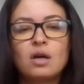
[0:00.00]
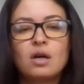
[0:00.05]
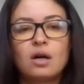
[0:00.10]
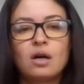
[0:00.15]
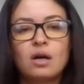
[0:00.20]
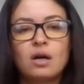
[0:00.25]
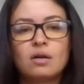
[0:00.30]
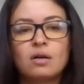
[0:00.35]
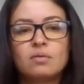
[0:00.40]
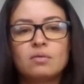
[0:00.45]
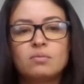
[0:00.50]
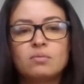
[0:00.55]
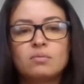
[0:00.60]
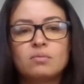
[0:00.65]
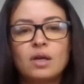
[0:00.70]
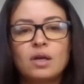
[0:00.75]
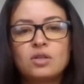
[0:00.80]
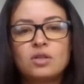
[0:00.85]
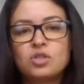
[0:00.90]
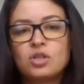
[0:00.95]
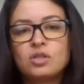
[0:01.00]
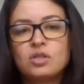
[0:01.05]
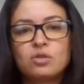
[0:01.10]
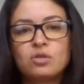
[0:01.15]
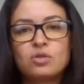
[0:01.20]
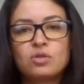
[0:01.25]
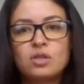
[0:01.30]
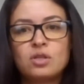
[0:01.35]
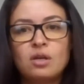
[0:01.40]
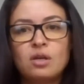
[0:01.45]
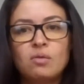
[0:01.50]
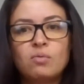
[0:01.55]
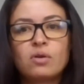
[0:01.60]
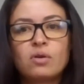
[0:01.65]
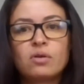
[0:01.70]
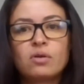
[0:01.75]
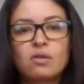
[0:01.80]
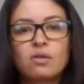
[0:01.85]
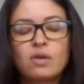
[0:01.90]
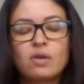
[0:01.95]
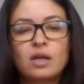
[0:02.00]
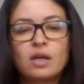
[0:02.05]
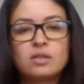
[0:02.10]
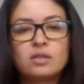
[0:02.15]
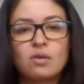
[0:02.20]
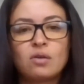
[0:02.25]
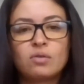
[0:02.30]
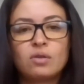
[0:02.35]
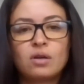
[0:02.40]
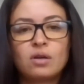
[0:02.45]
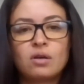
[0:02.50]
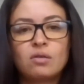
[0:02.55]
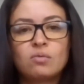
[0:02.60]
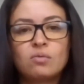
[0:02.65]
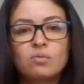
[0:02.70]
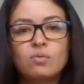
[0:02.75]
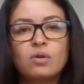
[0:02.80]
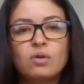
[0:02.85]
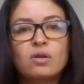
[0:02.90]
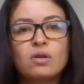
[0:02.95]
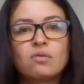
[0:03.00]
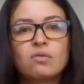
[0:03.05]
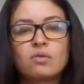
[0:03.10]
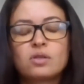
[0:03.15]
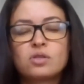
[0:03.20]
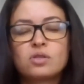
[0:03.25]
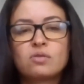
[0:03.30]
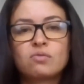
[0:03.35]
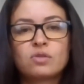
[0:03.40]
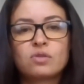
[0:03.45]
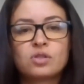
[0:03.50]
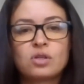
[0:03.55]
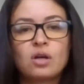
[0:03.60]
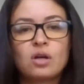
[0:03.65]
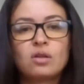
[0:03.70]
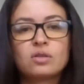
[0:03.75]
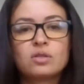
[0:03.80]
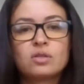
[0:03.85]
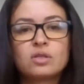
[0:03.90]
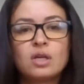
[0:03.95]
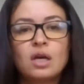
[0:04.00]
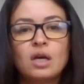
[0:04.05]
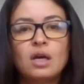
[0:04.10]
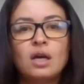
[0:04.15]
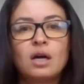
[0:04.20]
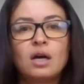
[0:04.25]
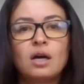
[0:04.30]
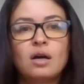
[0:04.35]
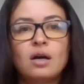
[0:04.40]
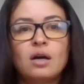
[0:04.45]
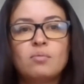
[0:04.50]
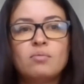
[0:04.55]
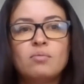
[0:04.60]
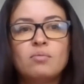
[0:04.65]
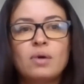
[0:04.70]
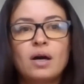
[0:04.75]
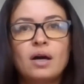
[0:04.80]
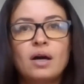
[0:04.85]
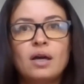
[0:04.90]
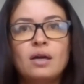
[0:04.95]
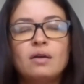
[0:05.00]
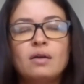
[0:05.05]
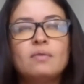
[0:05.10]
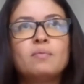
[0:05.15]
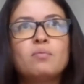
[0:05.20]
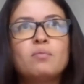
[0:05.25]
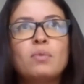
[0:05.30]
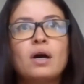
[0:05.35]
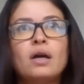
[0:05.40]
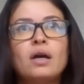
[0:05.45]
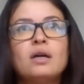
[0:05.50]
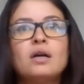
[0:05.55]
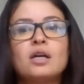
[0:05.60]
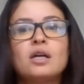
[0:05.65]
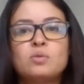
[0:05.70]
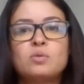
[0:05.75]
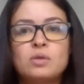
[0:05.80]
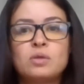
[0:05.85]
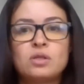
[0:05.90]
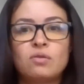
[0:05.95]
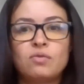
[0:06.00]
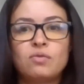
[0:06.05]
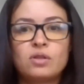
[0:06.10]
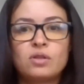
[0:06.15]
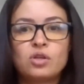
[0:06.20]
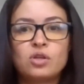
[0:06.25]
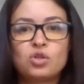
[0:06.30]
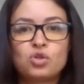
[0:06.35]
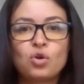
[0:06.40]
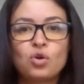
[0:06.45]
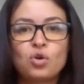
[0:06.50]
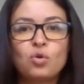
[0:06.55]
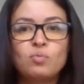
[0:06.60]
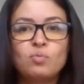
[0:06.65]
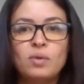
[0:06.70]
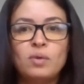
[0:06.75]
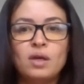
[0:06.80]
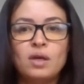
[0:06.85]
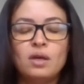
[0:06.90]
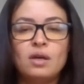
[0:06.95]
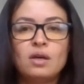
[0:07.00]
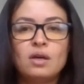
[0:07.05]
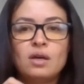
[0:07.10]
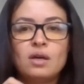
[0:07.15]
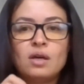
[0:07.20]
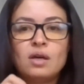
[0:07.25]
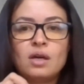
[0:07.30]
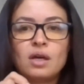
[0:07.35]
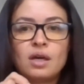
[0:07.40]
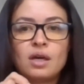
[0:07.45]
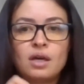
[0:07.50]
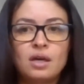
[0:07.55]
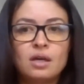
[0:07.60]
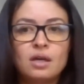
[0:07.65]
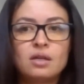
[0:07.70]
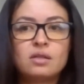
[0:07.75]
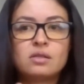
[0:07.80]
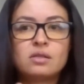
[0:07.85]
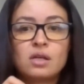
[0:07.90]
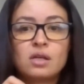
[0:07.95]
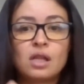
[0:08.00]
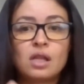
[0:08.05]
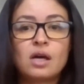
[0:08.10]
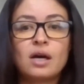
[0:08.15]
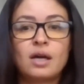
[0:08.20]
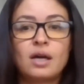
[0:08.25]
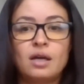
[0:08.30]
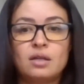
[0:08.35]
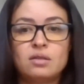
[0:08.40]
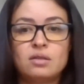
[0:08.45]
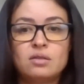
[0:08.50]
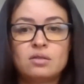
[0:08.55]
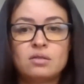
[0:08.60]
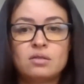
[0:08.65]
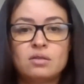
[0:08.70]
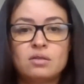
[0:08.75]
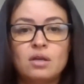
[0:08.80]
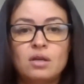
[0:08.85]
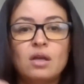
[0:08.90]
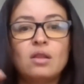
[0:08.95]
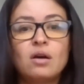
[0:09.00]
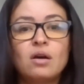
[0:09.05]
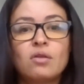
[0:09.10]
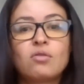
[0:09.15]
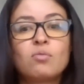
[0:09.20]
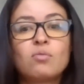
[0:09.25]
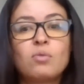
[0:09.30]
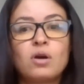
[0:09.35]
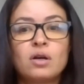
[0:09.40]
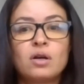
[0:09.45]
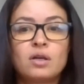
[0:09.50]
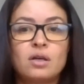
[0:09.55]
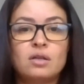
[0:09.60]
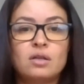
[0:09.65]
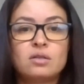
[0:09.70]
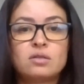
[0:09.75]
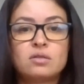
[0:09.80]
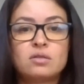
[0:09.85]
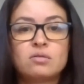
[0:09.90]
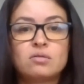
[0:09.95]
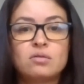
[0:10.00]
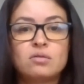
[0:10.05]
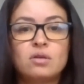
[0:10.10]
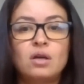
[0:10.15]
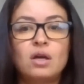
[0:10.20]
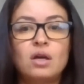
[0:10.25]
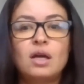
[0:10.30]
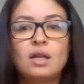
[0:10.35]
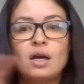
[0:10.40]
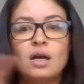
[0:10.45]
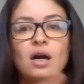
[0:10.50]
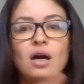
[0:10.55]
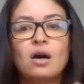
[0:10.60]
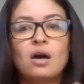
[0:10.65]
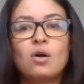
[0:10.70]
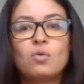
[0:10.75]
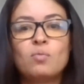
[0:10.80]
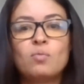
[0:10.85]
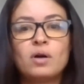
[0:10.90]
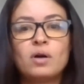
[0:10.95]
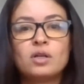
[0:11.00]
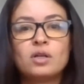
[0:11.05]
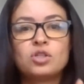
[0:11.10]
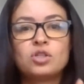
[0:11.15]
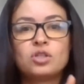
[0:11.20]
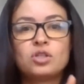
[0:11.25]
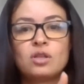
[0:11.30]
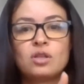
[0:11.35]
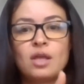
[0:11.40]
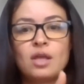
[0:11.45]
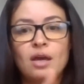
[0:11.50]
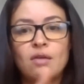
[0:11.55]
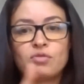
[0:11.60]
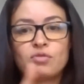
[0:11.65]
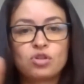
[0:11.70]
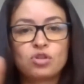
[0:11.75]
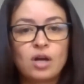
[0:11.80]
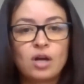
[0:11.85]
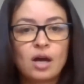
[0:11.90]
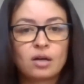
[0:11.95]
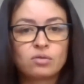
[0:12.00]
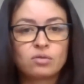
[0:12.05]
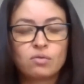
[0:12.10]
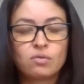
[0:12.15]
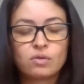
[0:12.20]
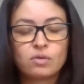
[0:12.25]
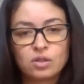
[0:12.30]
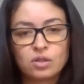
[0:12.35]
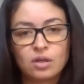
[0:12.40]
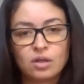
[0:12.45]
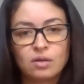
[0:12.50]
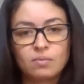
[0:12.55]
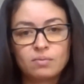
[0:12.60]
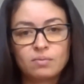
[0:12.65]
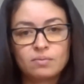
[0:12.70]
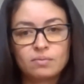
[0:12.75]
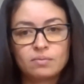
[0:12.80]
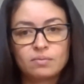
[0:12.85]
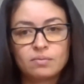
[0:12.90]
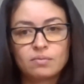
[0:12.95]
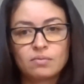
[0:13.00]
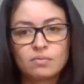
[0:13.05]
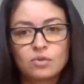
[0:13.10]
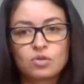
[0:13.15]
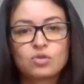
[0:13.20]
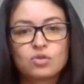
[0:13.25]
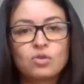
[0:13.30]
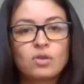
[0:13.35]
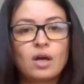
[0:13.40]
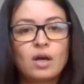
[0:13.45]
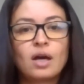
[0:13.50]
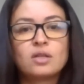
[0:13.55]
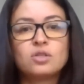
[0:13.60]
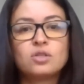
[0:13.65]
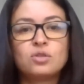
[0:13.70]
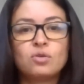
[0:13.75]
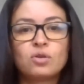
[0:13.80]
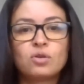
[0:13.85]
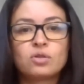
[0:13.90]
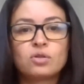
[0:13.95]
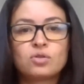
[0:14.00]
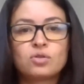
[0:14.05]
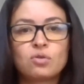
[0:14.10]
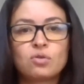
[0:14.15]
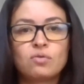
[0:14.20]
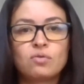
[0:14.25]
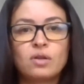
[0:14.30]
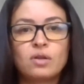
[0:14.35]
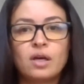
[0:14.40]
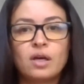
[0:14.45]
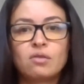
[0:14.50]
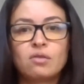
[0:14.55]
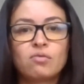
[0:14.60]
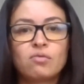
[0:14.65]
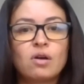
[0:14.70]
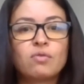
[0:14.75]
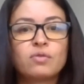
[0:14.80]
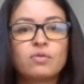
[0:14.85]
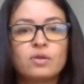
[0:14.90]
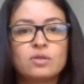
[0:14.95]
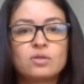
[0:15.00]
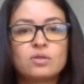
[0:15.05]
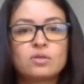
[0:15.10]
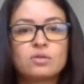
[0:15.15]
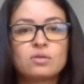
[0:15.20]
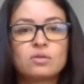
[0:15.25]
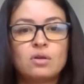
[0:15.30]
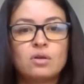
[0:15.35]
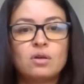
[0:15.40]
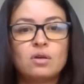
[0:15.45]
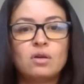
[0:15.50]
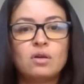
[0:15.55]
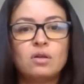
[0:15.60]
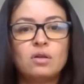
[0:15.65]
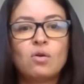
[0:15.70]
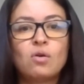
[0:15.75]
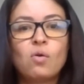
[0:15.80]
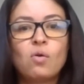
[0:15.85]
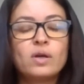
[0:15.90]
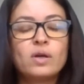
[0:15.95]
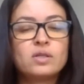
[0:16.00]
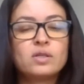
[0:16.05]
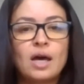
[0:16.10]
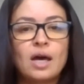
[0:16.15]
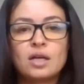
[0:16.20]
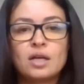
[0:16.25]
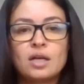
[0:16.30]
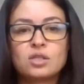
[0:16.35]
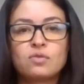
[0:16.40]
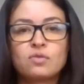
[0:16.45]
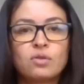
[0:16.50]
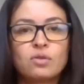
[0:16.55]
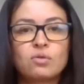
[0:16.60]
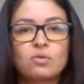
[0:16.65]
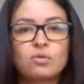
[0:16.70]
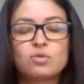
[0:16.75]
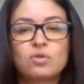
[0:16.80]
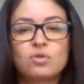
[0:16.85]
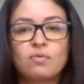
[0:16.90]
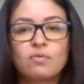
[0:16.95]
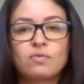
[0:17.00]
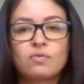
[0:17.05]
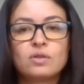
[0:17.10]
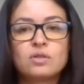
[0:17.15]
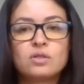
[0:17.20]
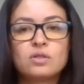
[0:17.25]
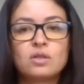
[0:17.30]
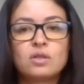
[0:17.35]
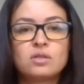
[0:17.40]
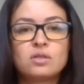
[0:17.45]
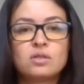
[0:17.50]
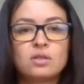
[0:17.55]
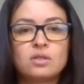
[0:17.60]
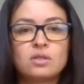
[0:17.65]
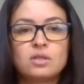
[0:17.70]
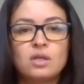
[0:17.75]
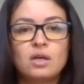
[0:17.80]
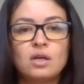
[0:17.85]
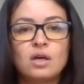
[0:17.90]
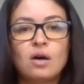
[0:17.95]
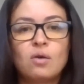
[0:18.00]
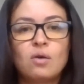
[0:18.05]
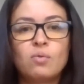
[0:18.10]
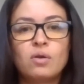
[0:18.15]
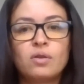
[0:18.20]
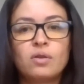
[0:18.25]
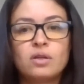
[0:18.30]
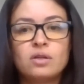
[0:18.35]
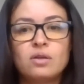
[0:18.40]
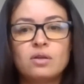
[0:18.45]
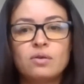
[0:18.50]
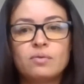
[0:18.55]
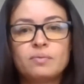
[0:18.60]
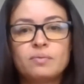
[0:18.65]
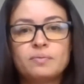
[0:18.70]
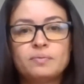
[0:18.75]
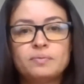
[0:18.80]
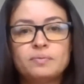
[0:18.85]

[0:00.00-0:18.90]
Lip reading: And just to see what are the rates out there, what are the results. My guy specifically showed me his clients in other markets and how much they've tracked over time. So that's your sort of like reference. Mm-hmm. Ask for those references and see how well they do.